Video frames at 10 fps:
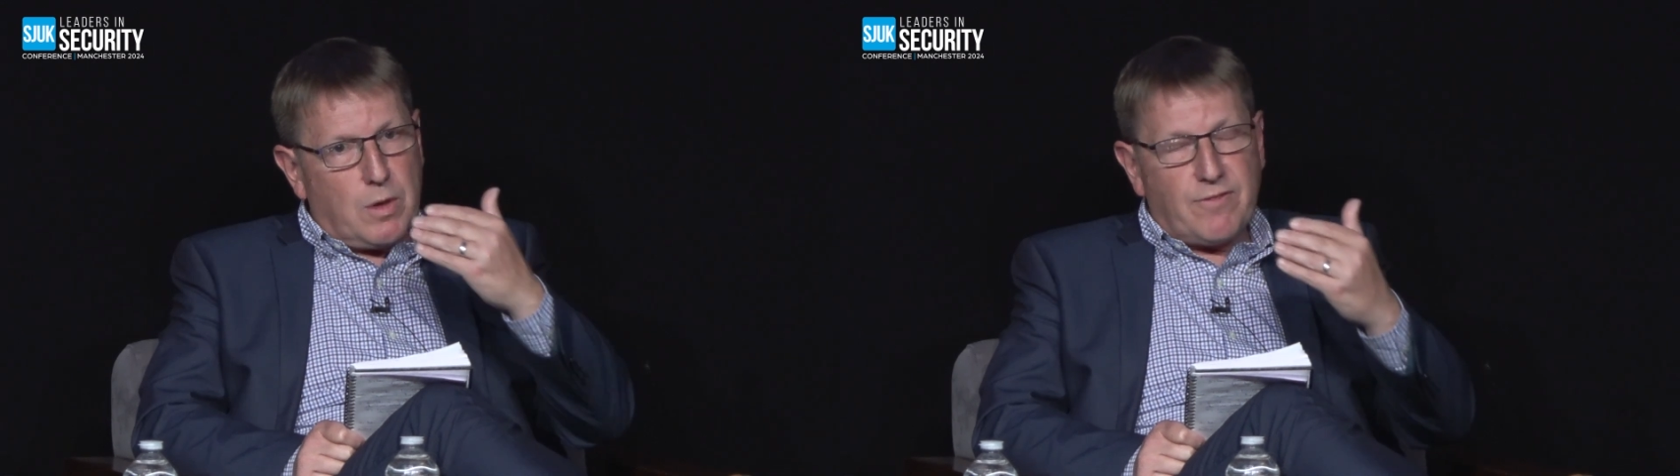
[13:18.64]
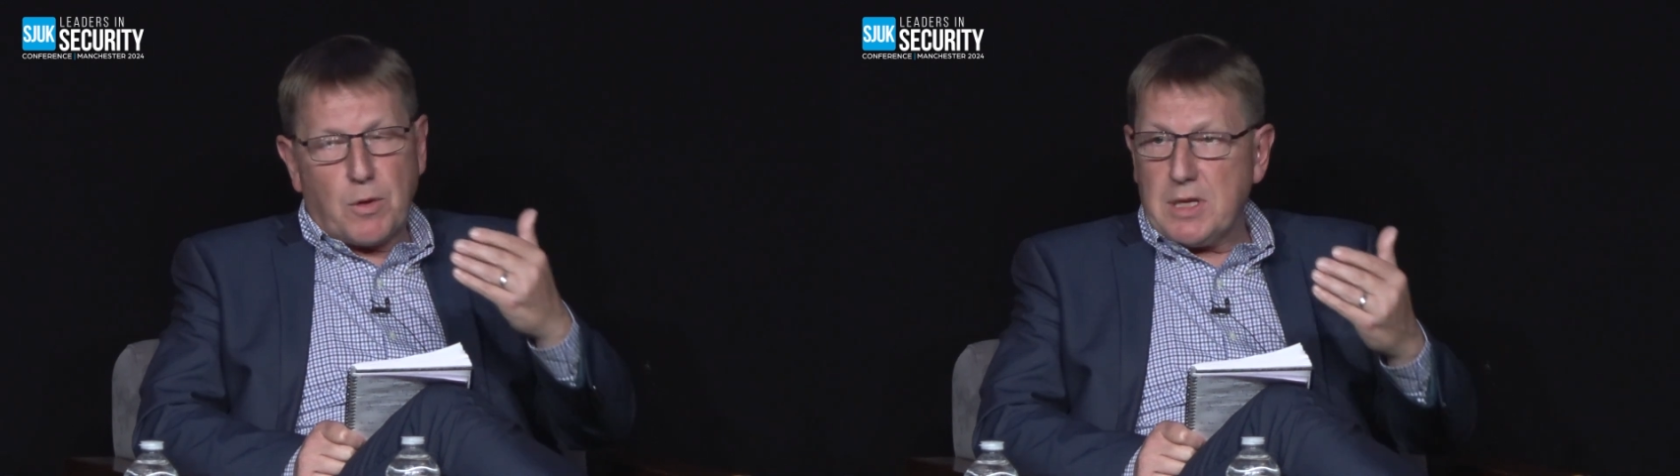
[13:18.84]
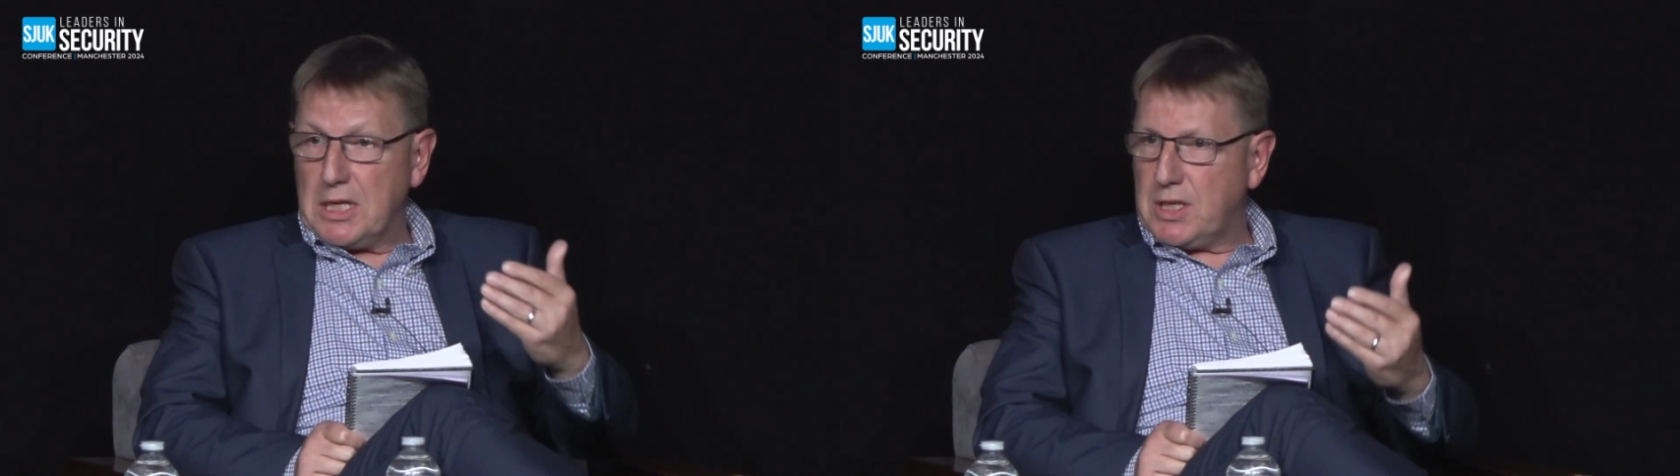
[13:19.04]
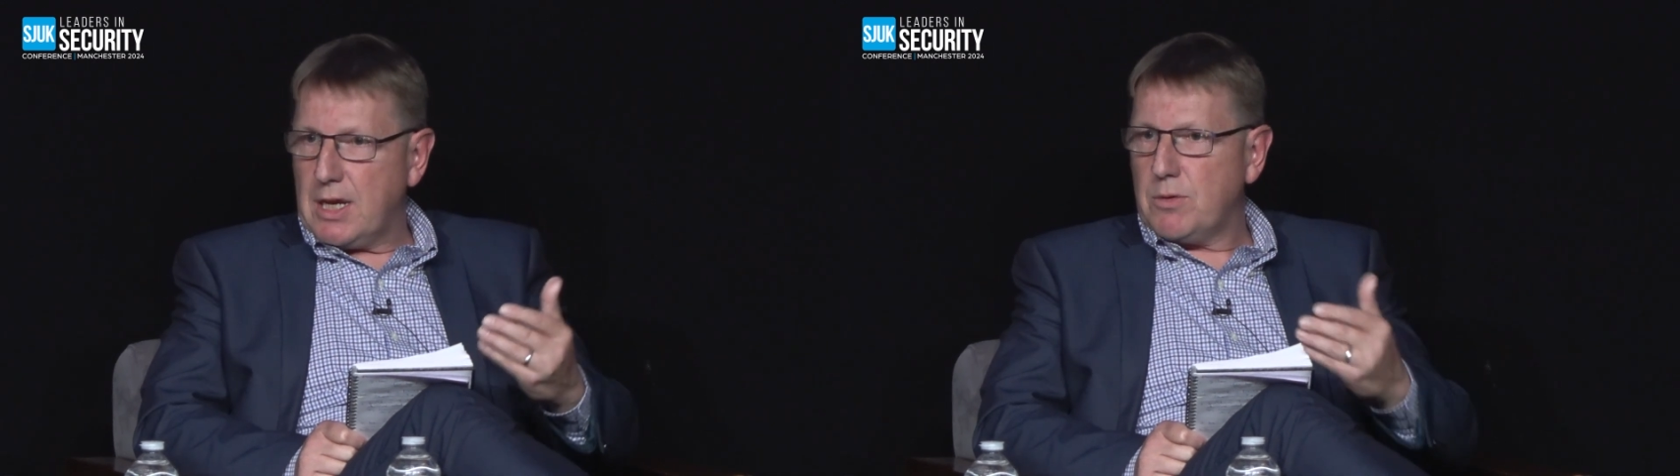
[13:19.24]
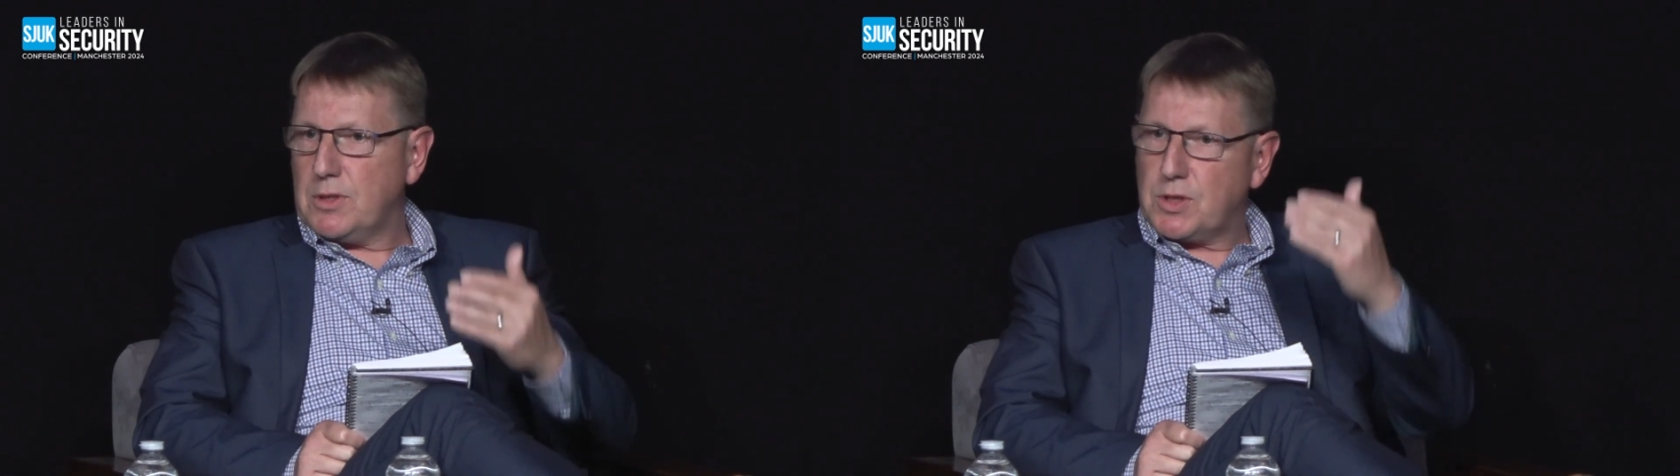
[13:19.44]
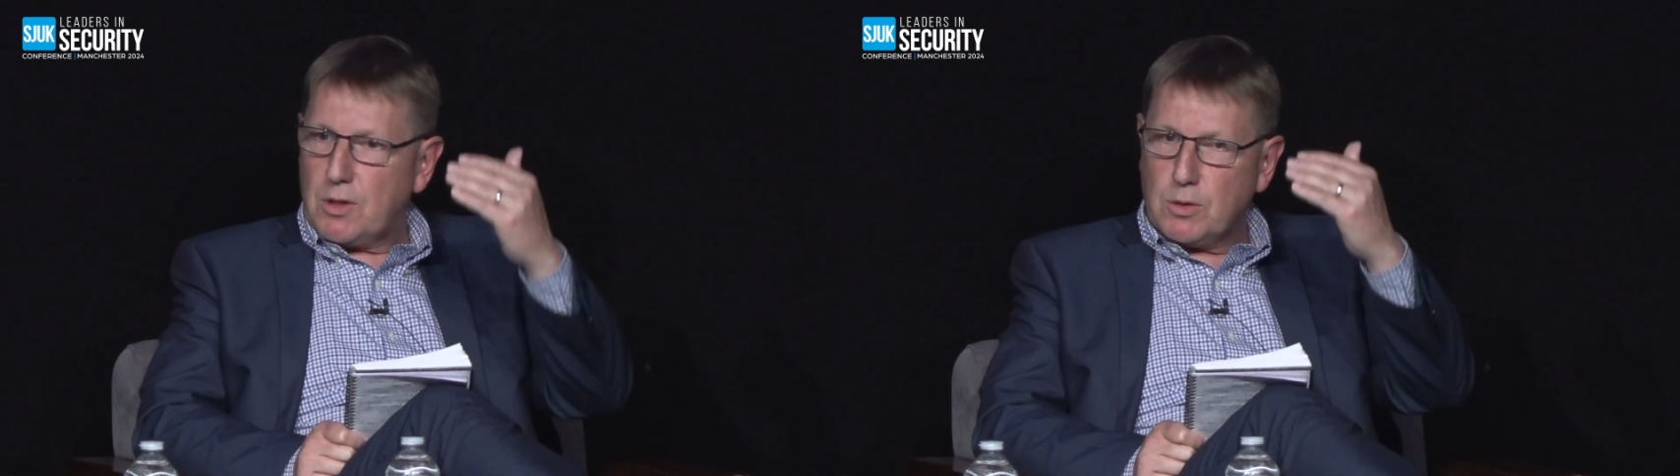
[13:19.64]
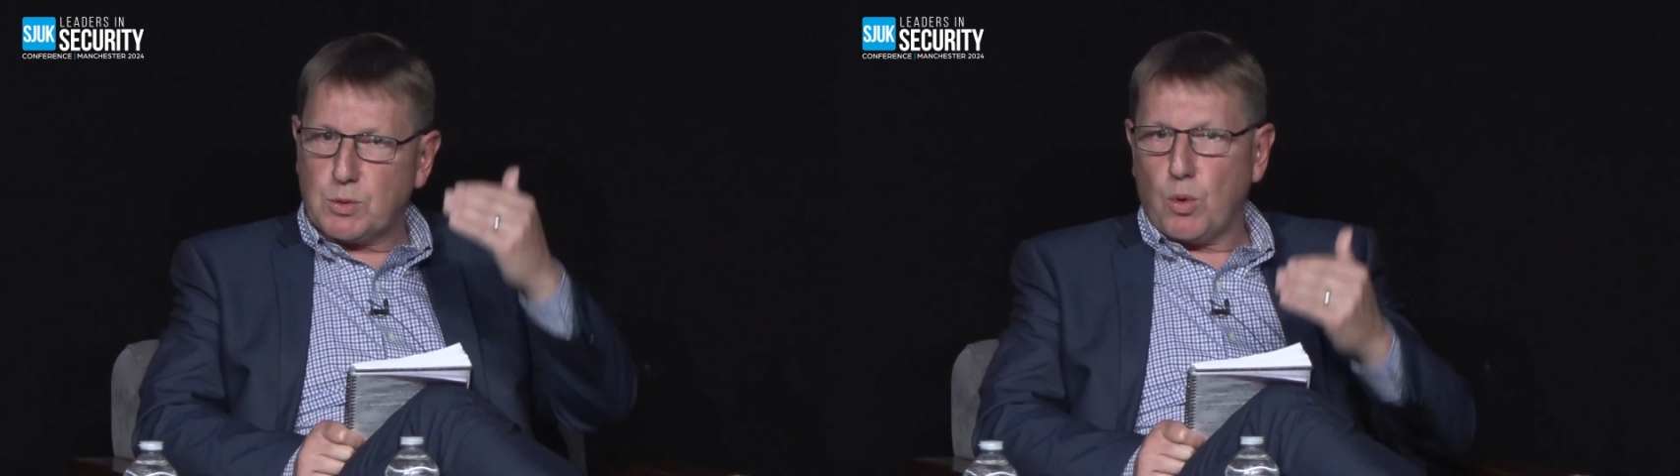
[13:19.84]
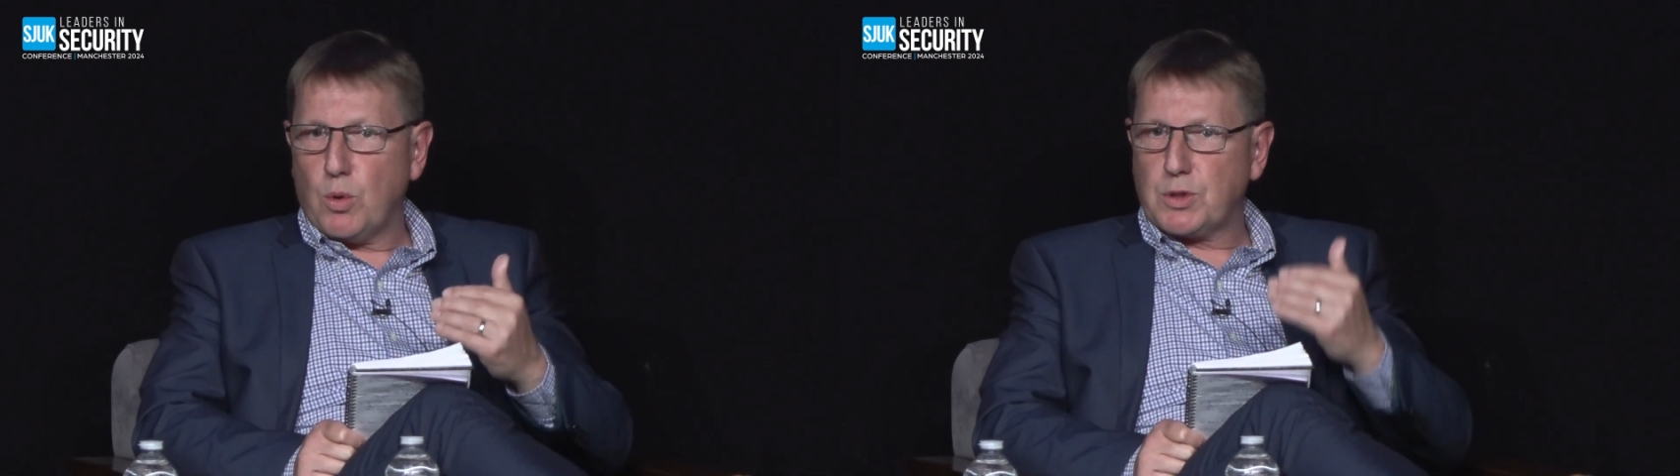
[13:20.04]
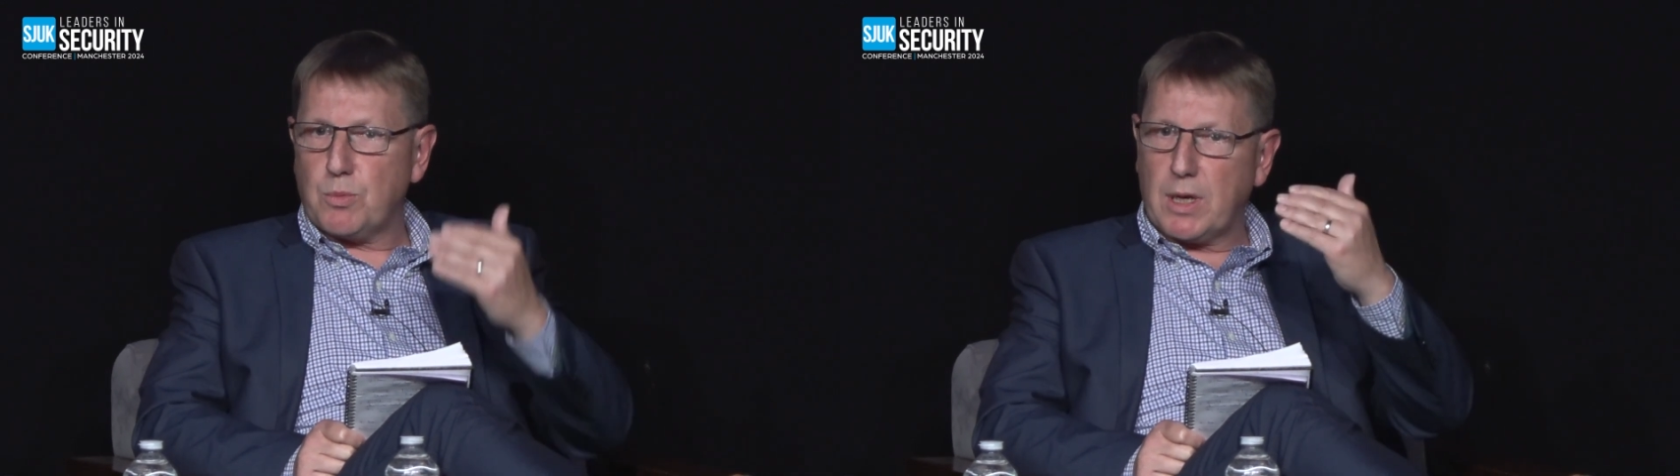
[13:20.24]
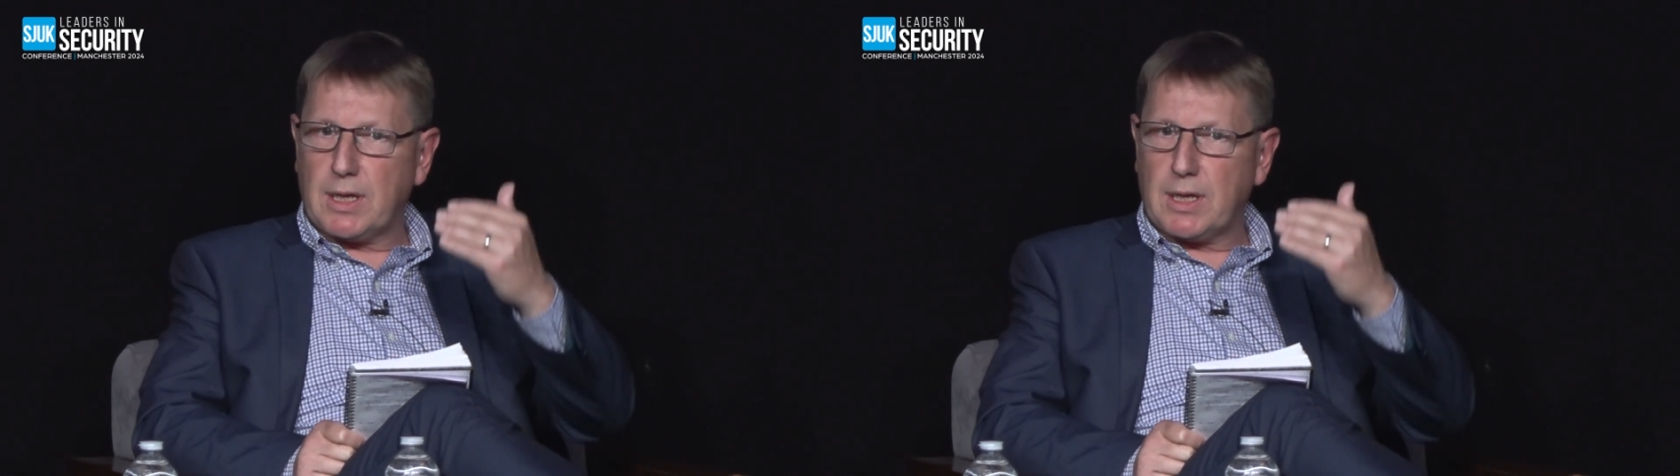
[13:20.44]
very adherent to those rules and